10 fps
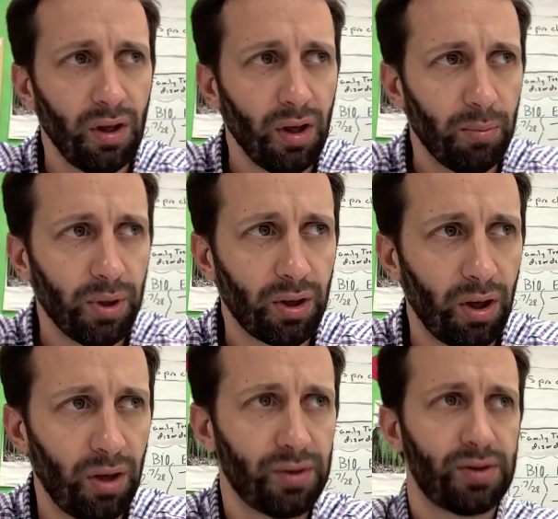
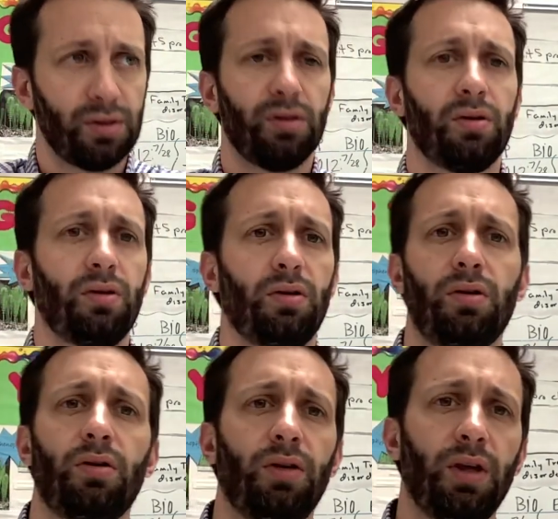because
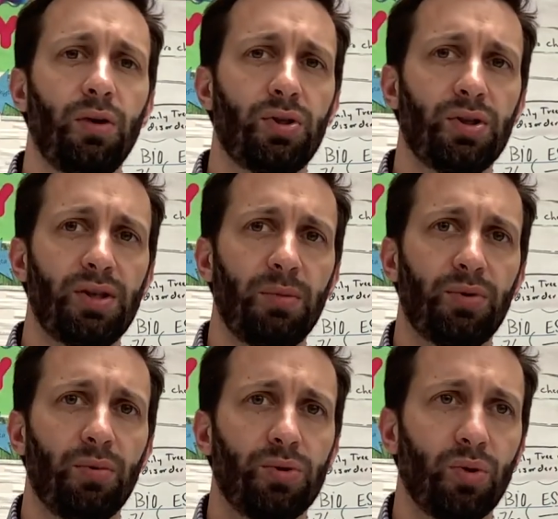the oceans help
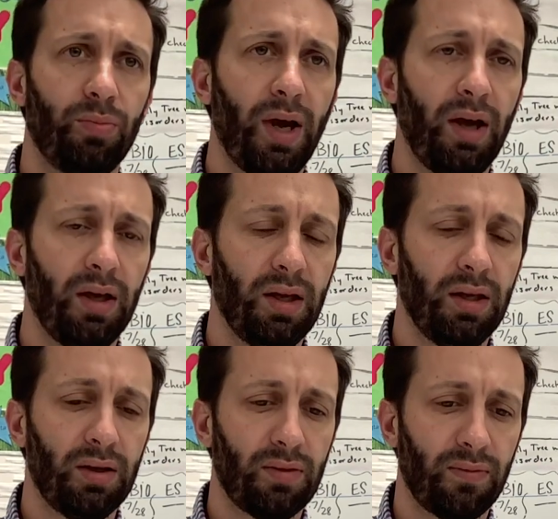to absorb that
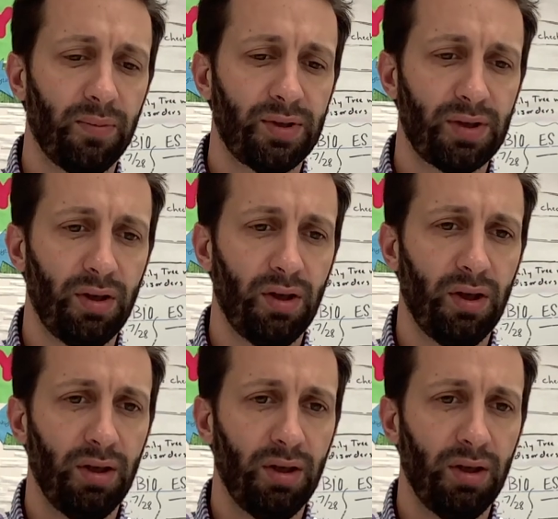heat from the sun,